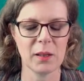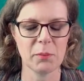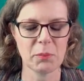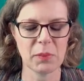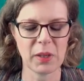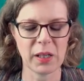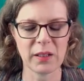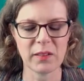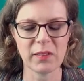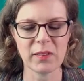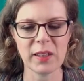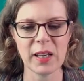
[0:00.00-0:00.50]

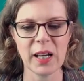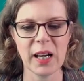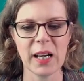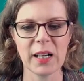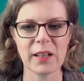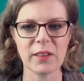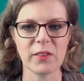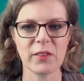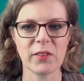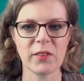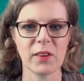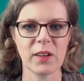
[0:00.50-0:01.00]

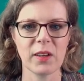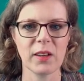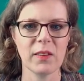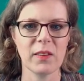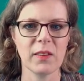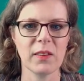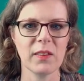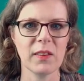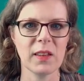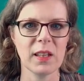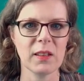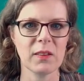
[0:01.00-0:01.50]
attach
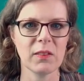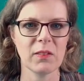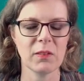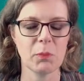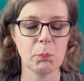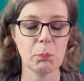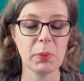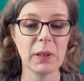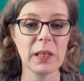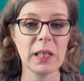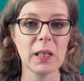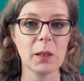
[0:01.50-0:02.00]
this
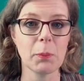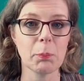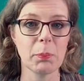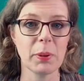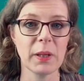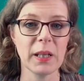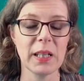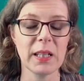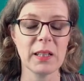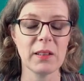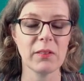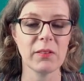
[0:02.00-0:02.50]
big
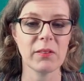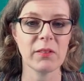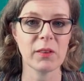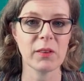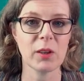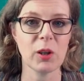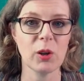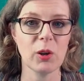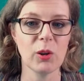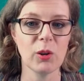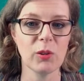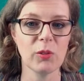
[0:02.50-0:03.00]
piece
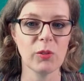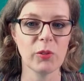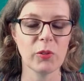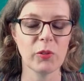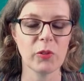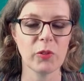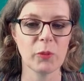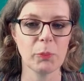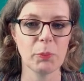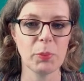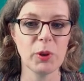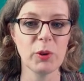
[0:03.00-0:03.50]
of
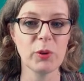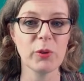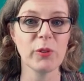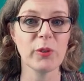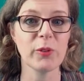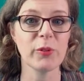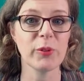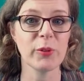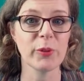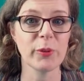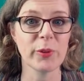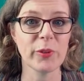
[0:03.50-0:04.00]

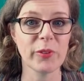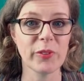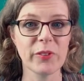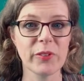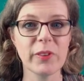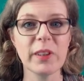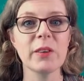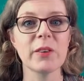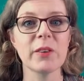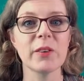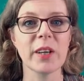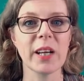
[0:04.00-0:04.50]
beautiful
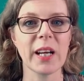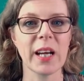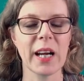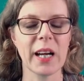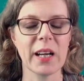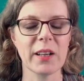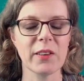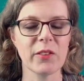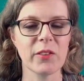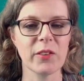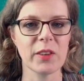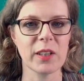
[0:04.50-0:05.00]
silk
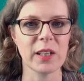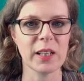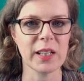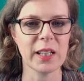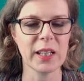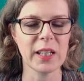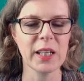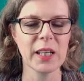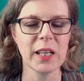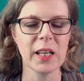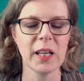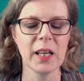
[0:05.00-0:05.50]
actually